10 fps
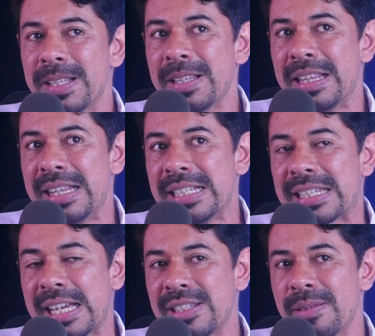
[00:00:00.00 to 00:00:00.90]
in
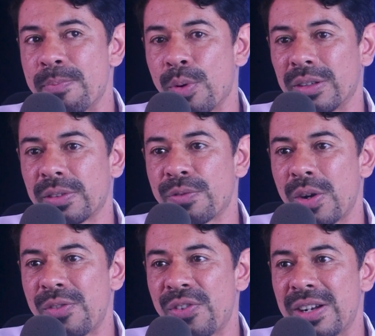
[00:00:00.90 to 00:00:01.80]
this case, the point of
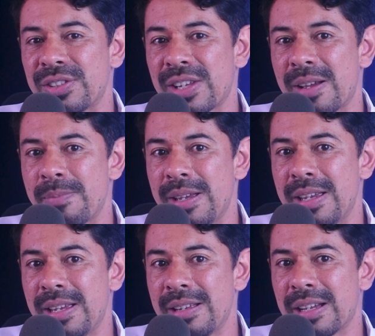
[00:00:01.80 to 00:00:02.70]
reference can
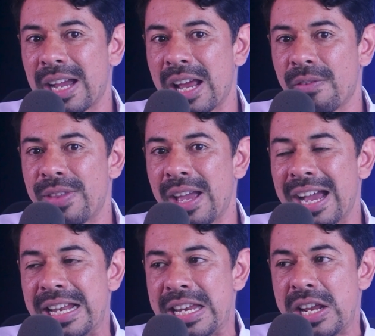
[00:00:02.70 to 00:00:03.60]
be kind of
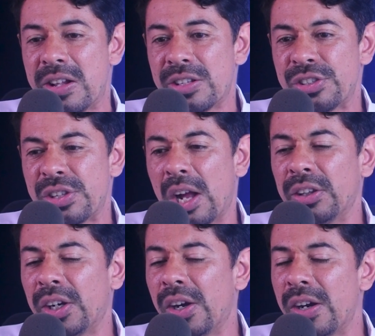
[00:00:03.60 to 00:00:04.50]
the ideal
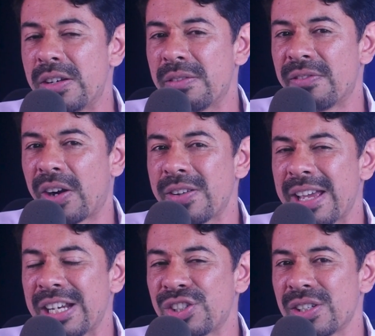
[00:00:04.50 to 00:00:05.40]
standard
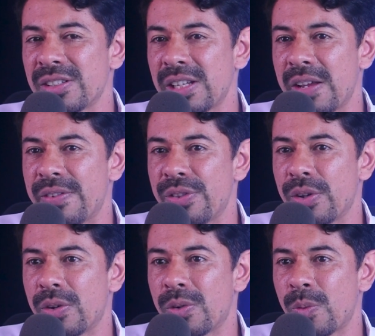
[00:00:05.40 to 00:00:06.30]
variation, even
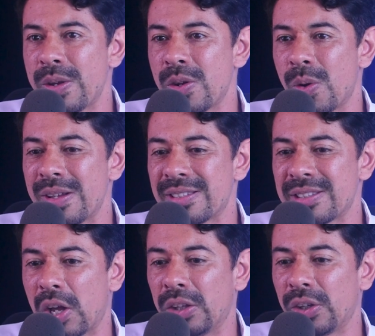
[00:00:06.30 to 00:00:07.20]
though we know
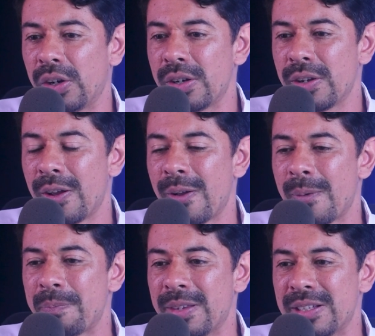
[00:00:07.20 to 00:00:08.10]
standard
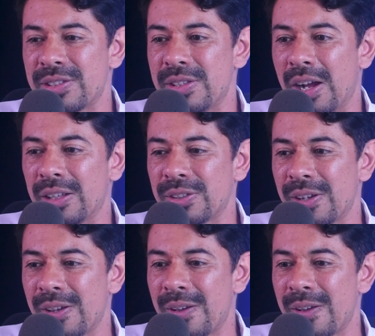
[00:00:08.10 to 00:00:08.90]
is not